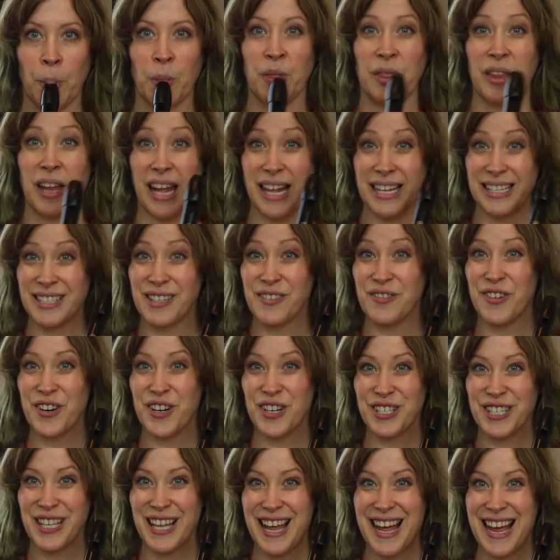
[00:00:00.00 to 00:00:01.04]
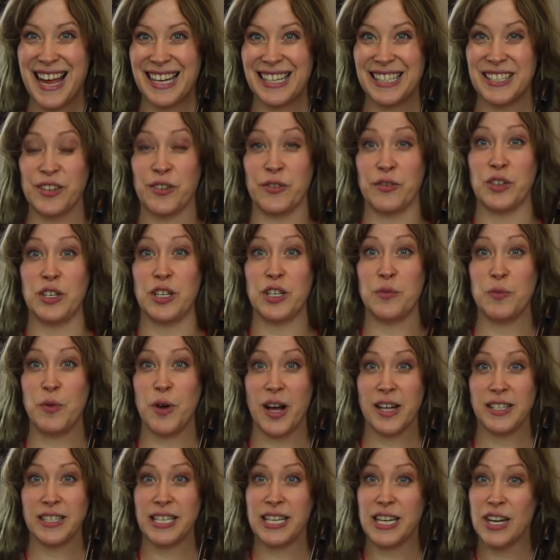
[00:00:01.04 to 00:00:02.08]
That's the first line. So if you need to
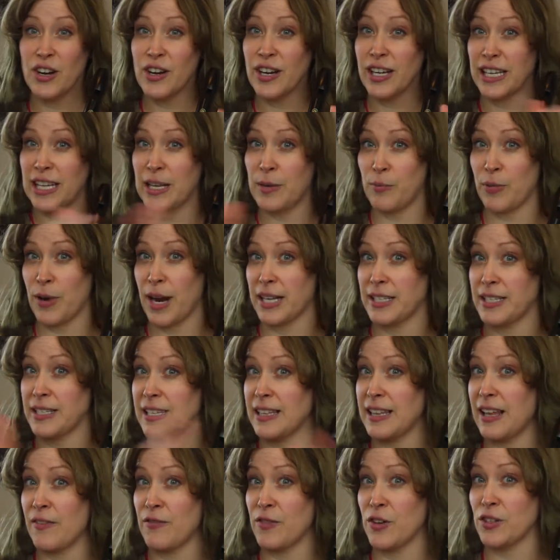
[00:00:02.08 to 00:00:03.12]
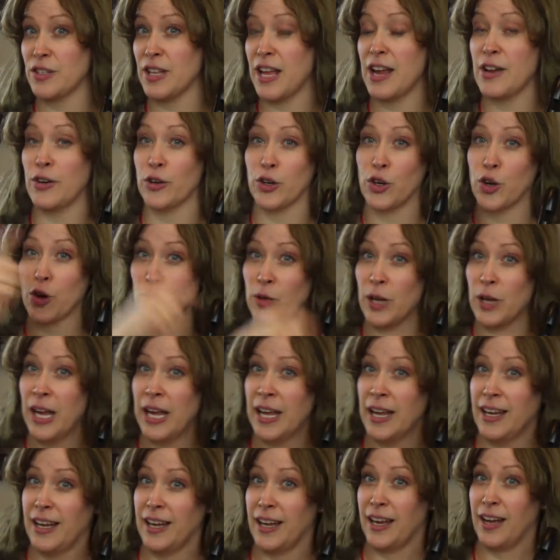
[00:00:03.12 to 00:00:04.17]
pause it here and keep practicing that first line, or go,
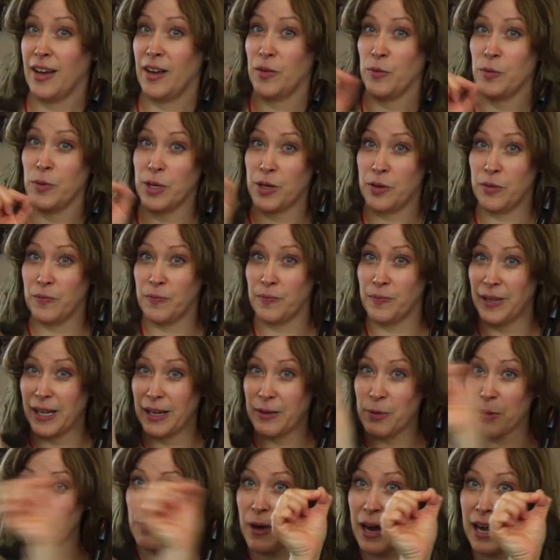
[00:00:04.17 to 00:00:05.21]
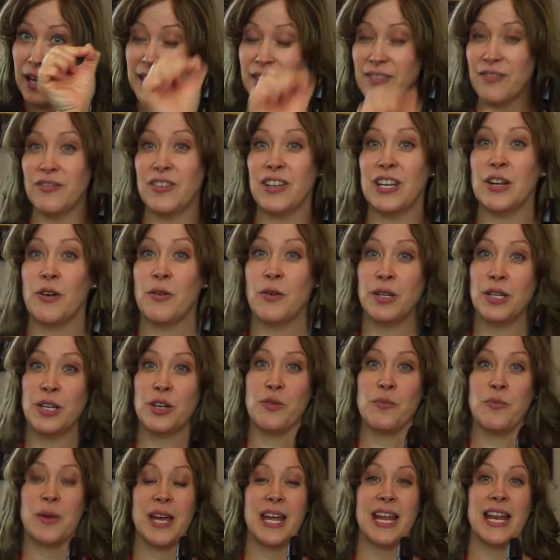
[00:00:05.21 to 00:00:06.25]
rewind the video a
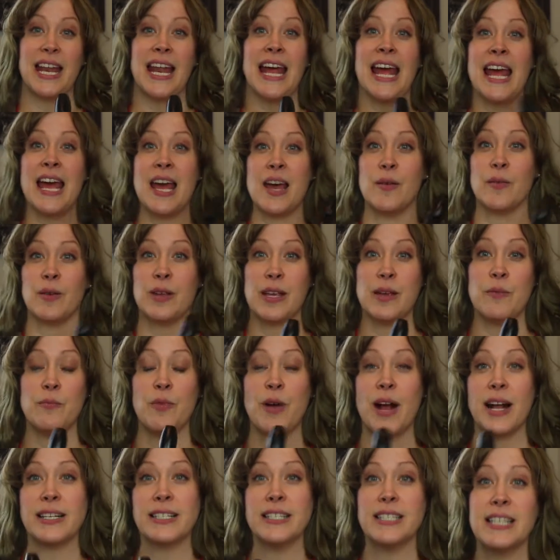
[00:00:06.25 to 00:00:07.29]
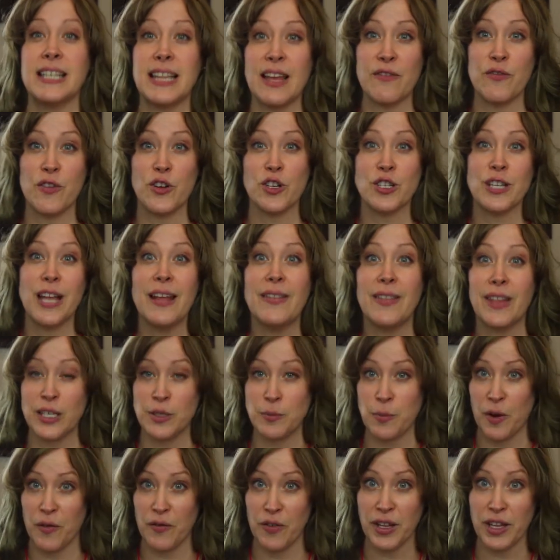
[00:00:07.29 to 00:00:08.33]
little bit and keep practicing that first line, that's
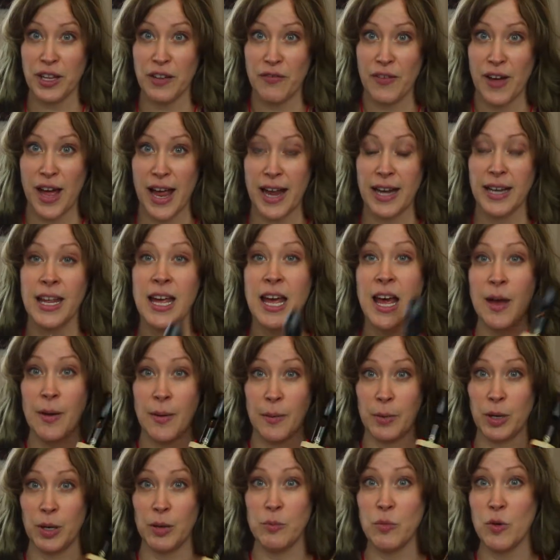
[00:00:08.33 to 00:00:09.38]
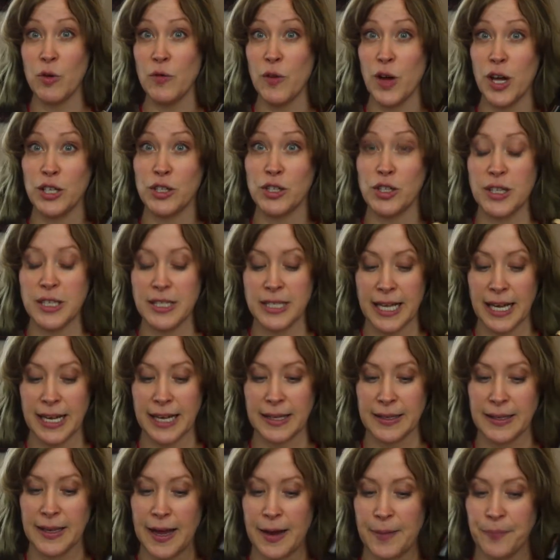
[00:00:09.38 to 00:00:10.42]
perfectly fine. I'm going to move on to the
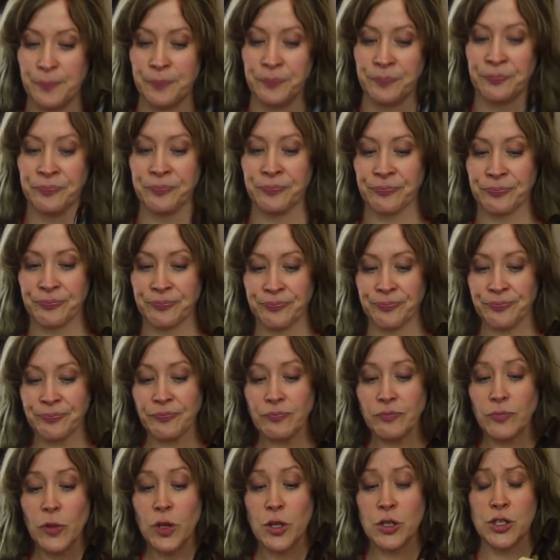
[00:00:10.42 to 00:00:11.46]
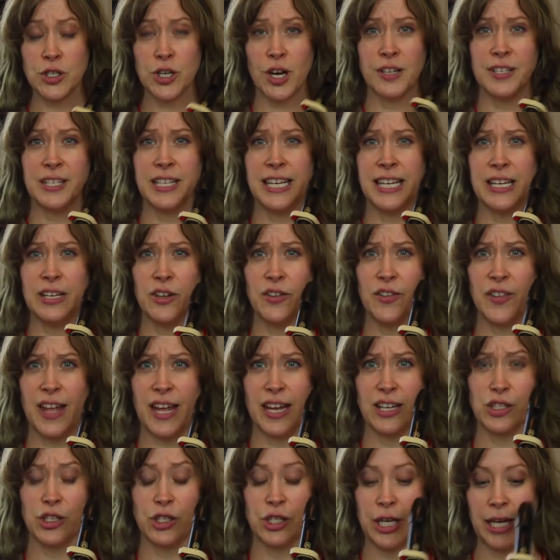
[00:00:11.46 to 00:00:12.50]
second line. Starts again on
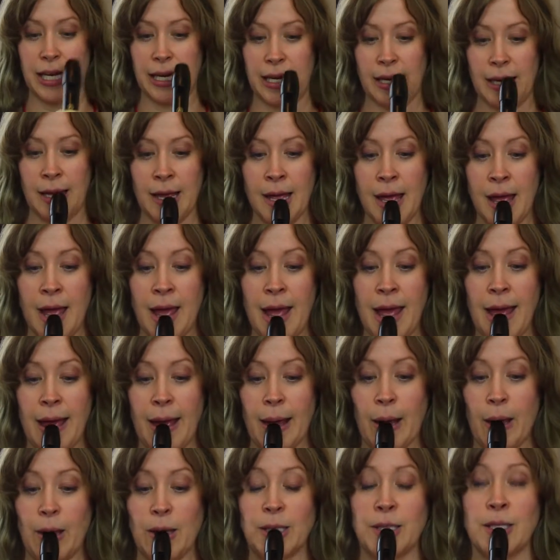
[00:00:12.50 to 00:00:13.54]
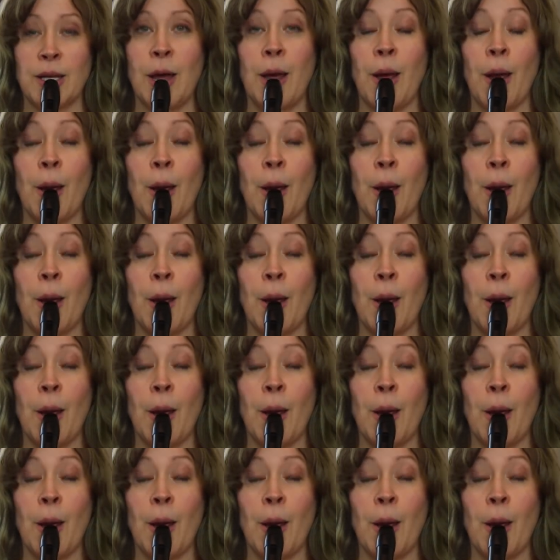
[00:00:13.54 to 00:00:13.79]
that G. It goes.